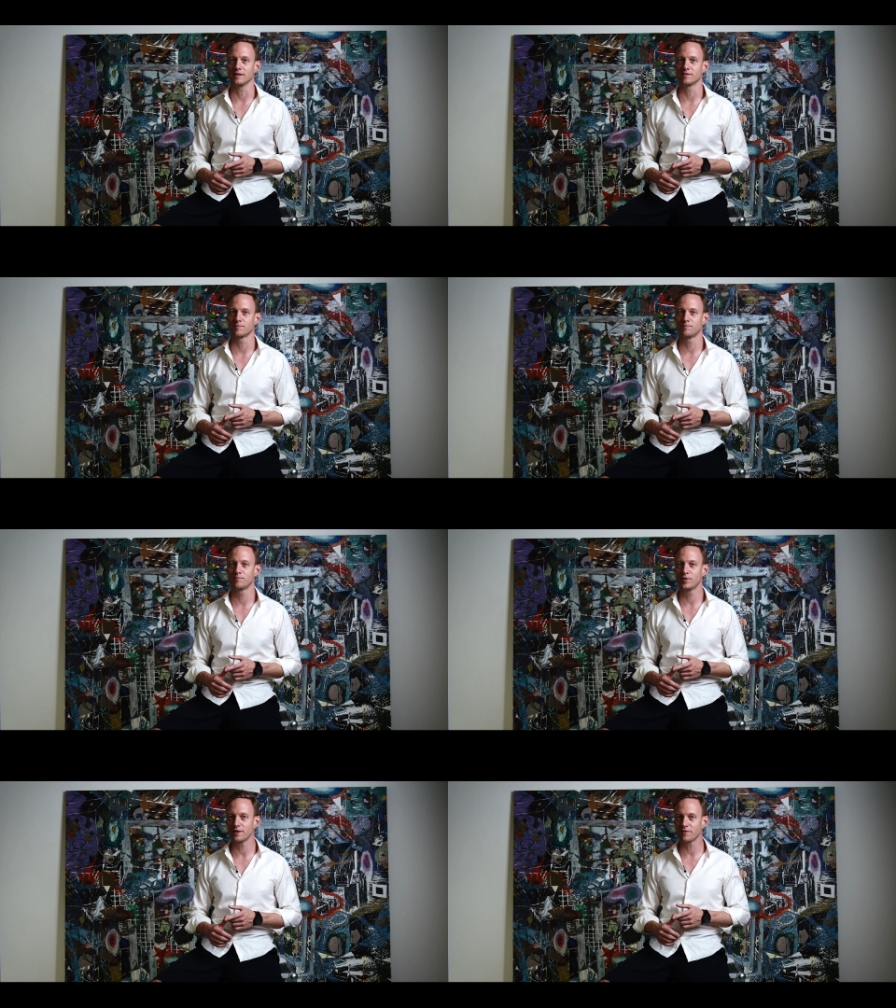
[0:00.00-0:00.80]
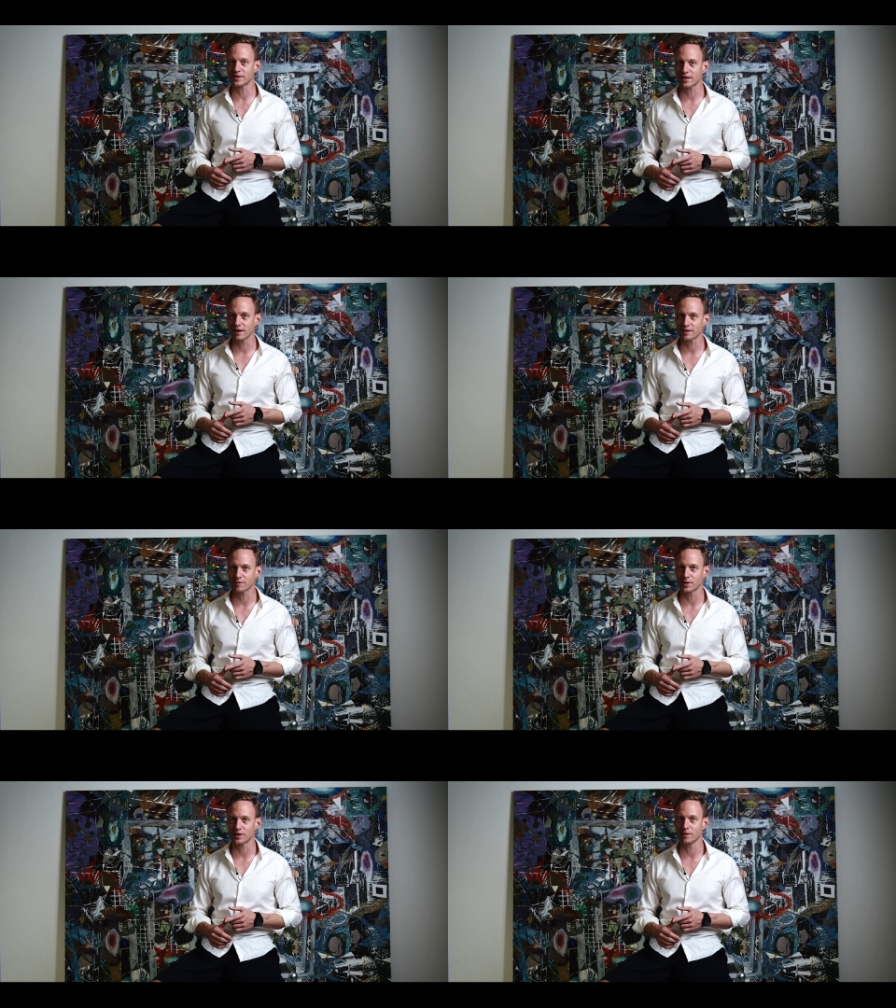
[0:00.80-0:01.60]
is pretty
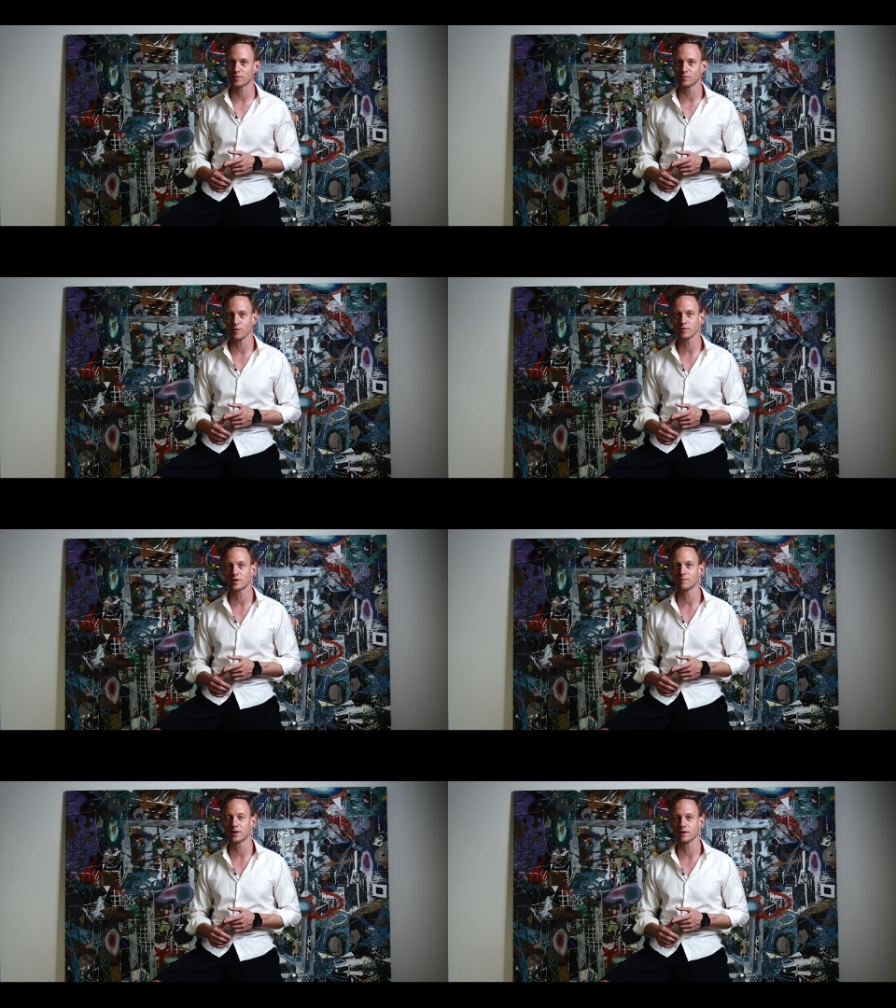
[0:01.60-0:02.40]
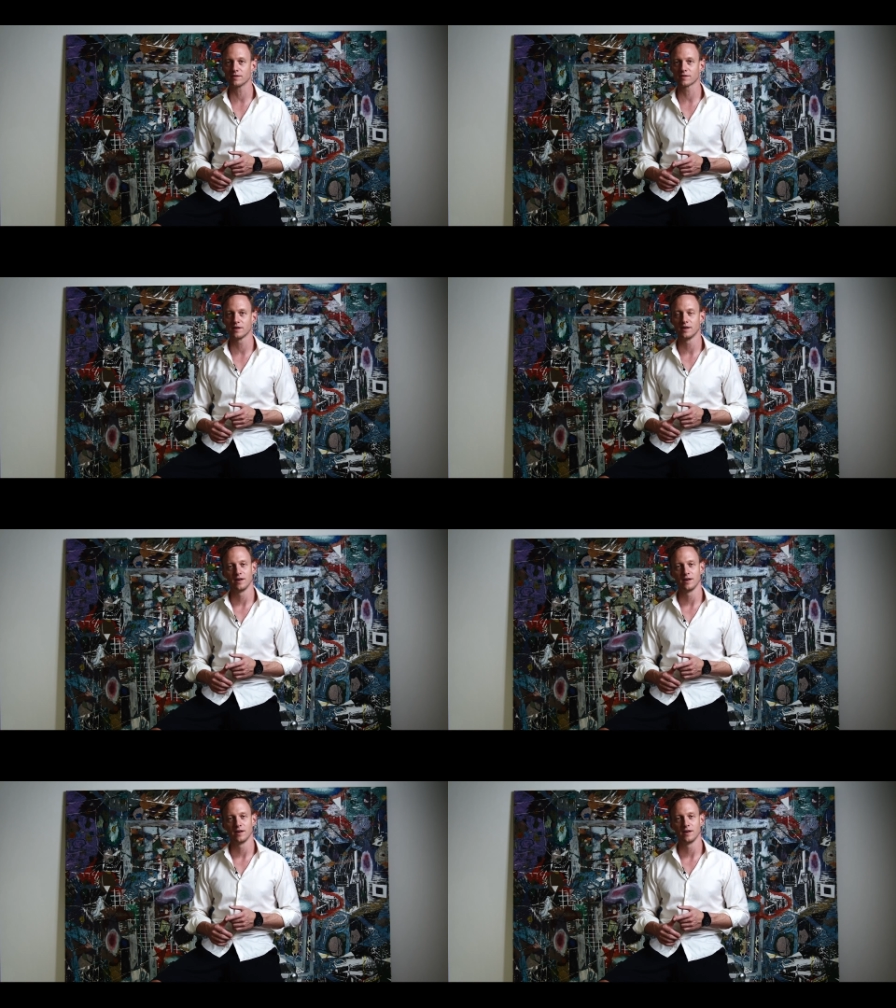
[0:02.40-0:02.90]
fantastic when it comes to roasting because